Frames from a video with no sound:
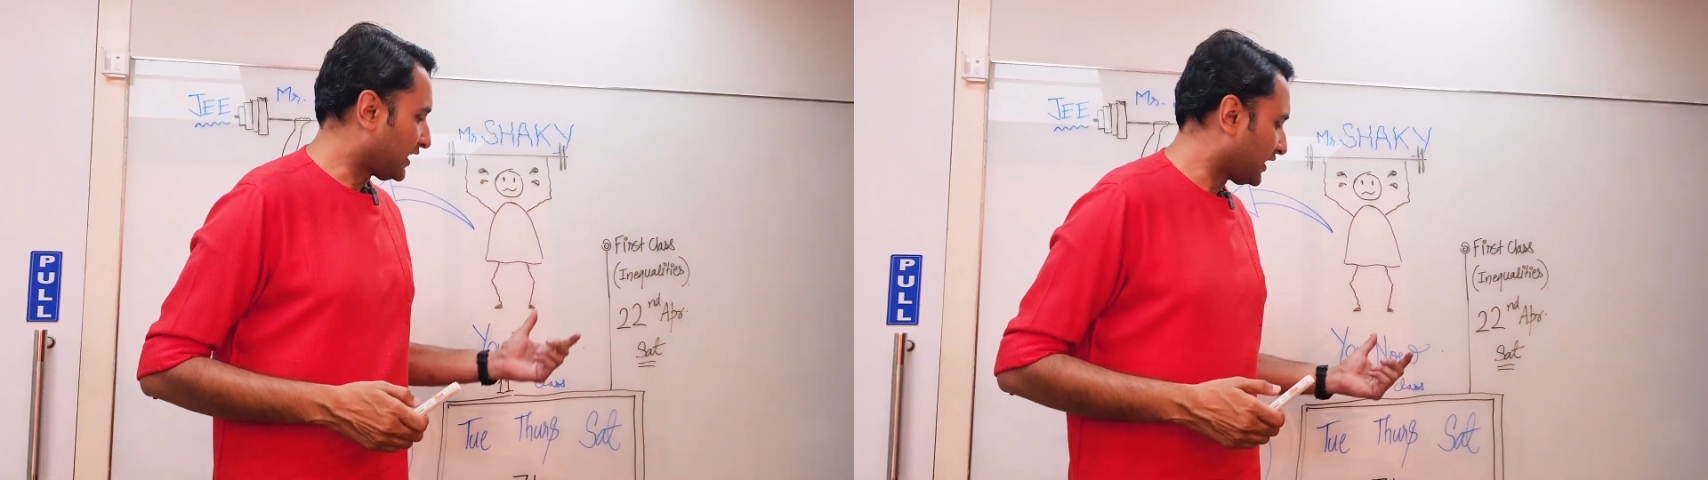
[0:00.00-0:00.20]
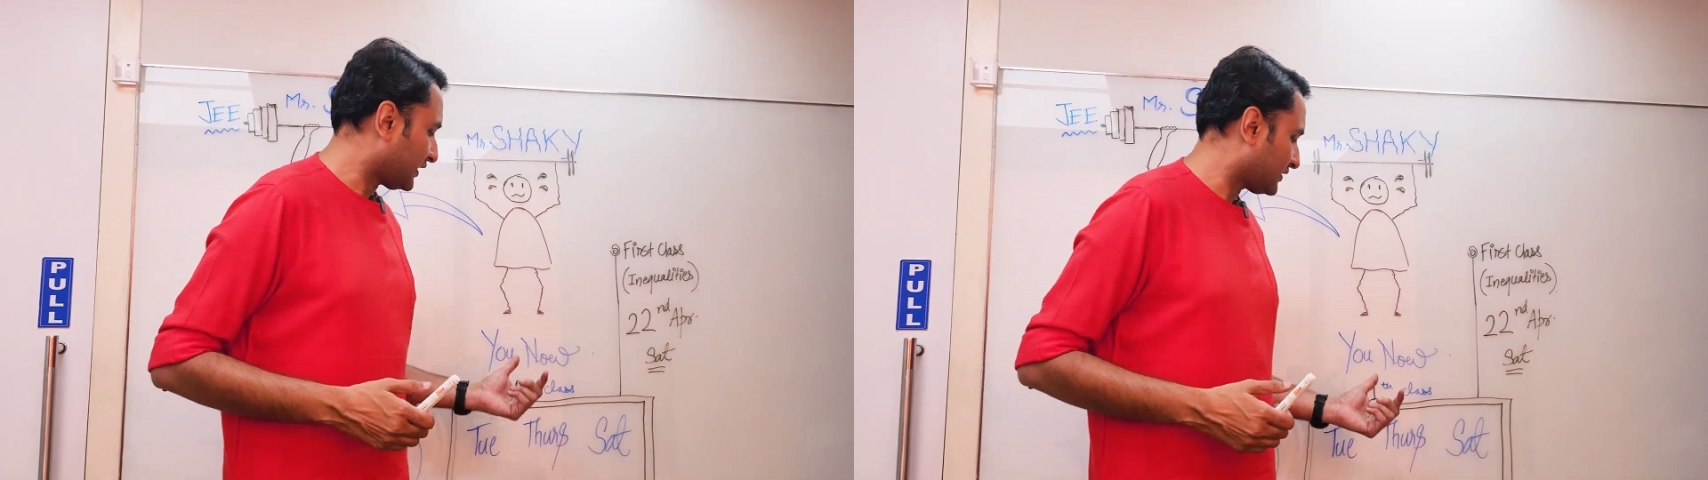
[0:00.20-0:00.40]

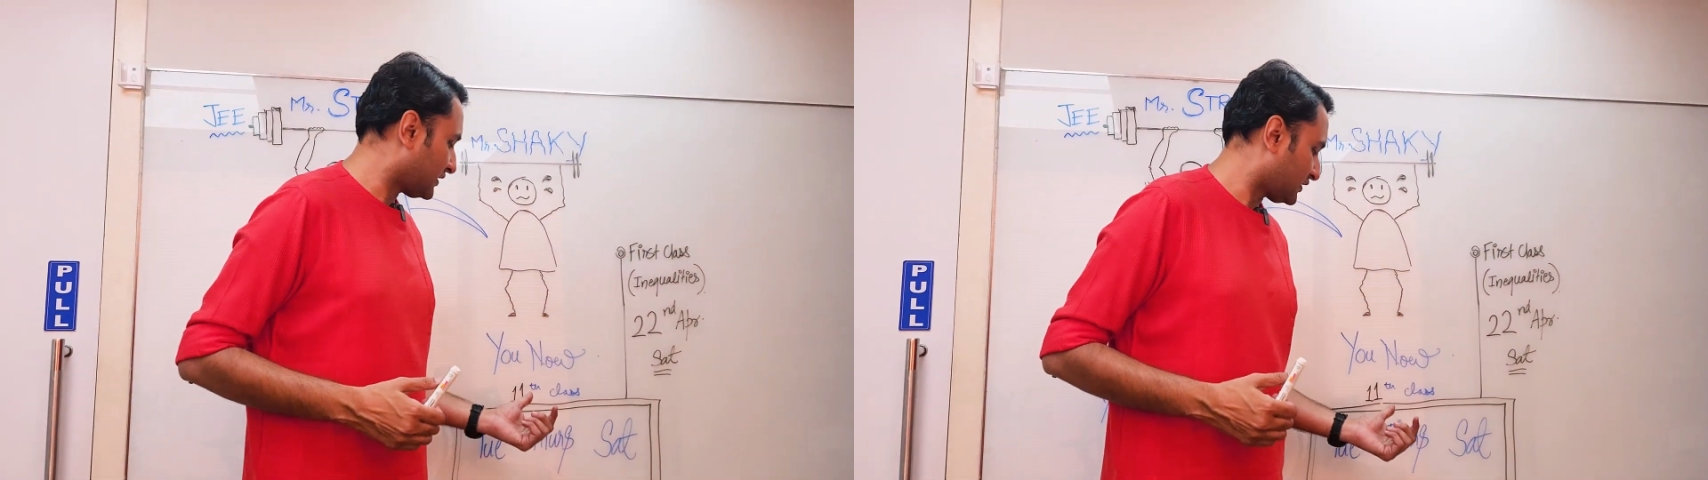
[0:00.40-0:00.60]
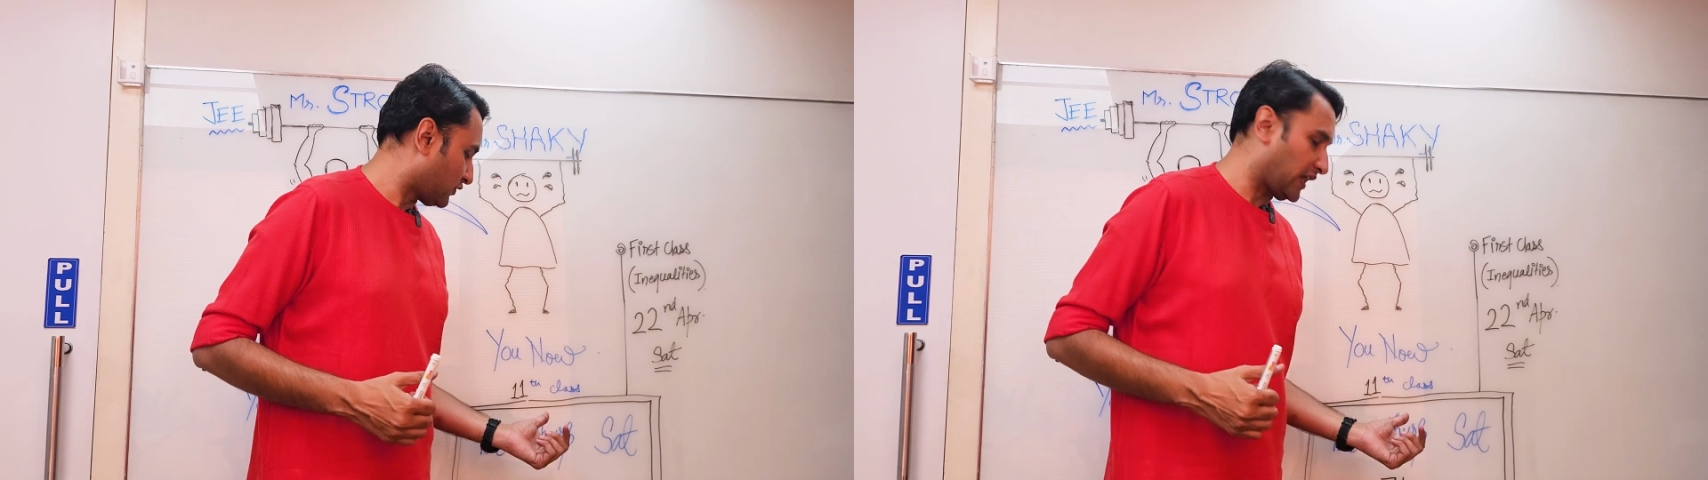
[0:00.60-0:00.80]

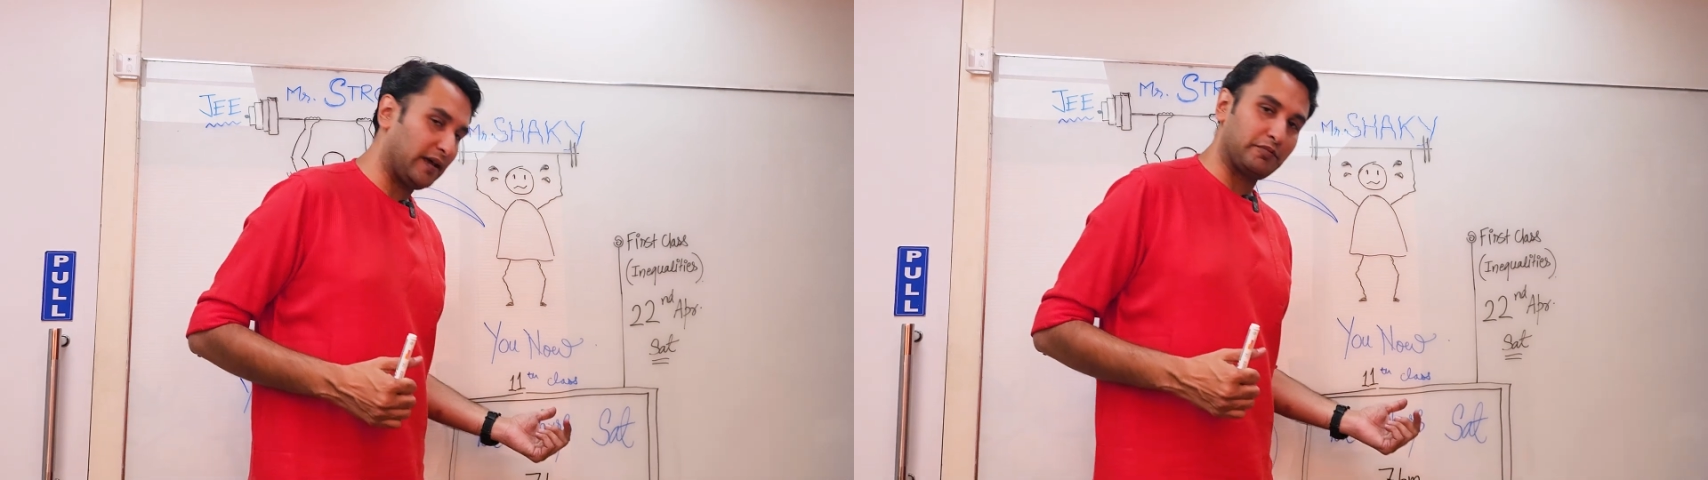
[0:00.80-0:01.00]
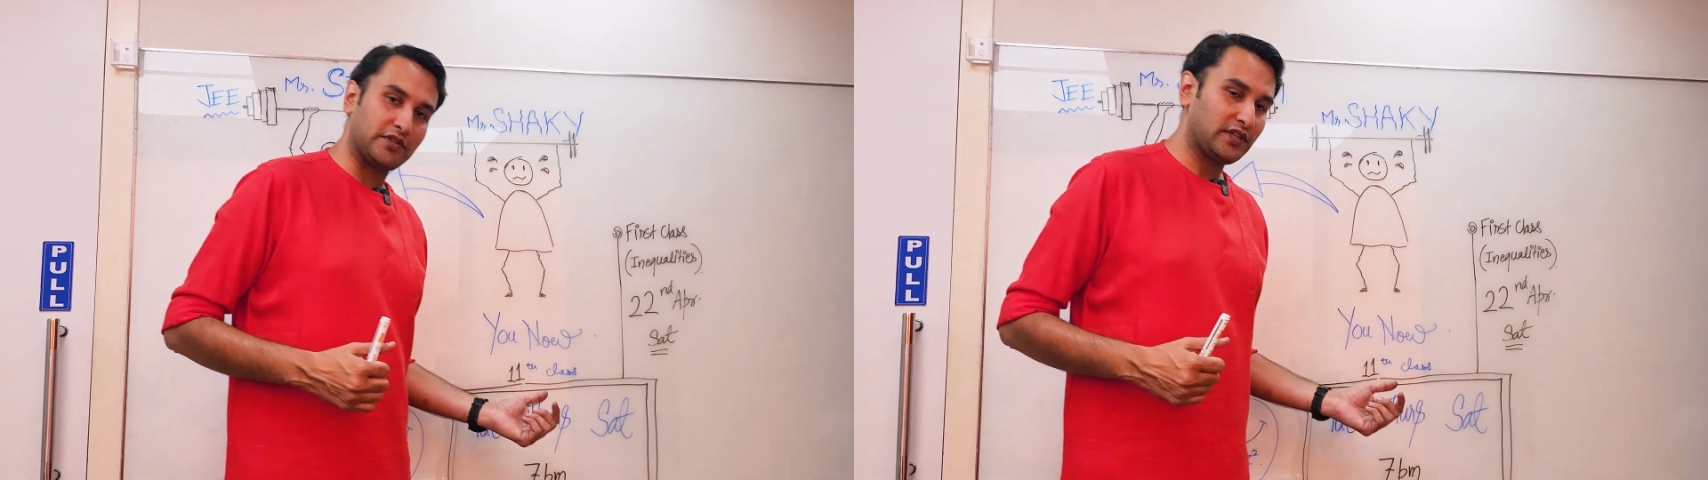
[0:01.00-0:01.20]
classes will
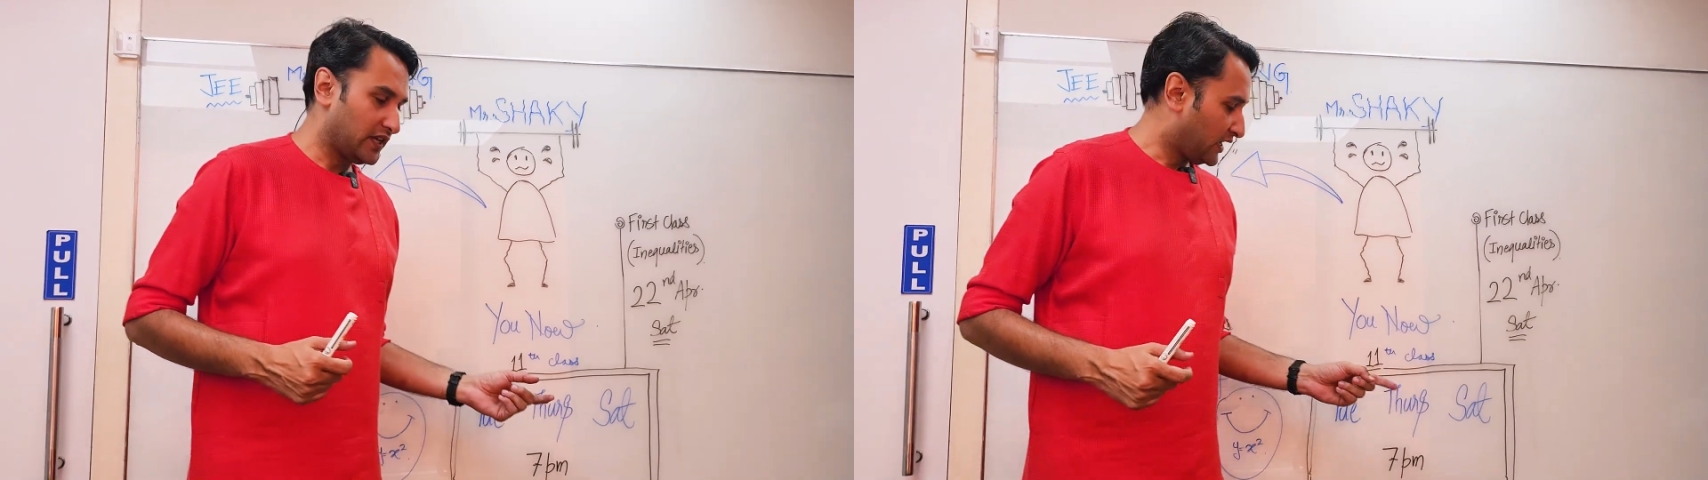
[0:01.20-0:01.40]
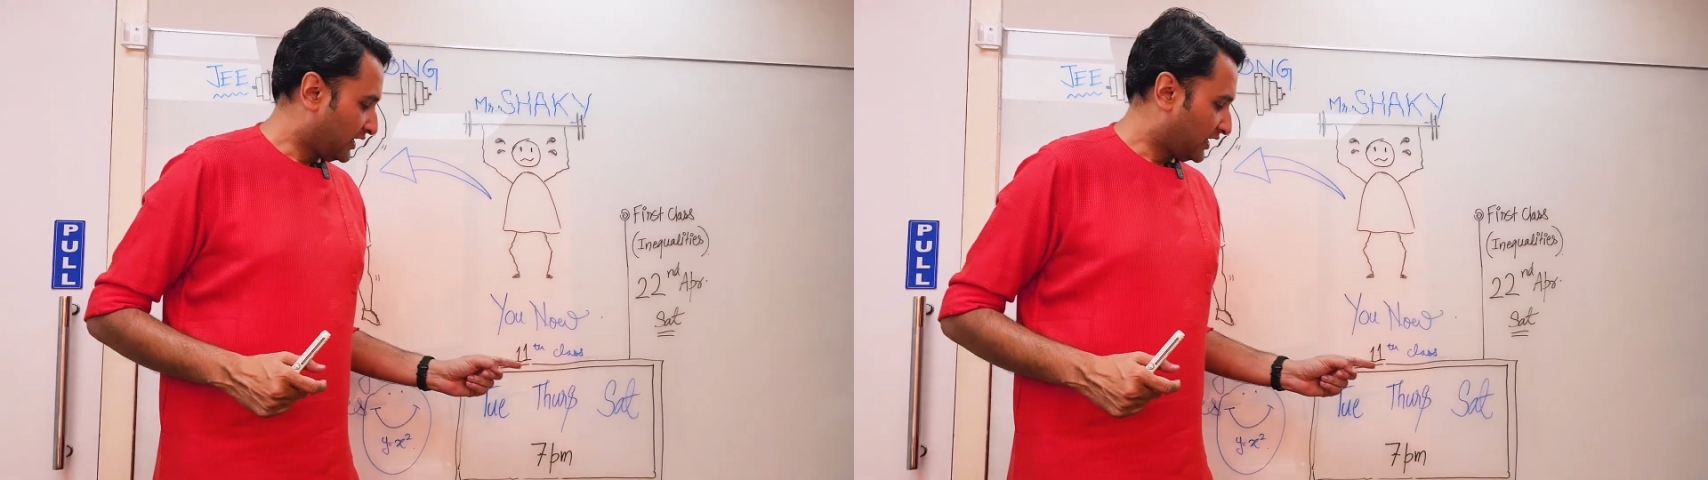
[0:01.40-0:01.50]
happen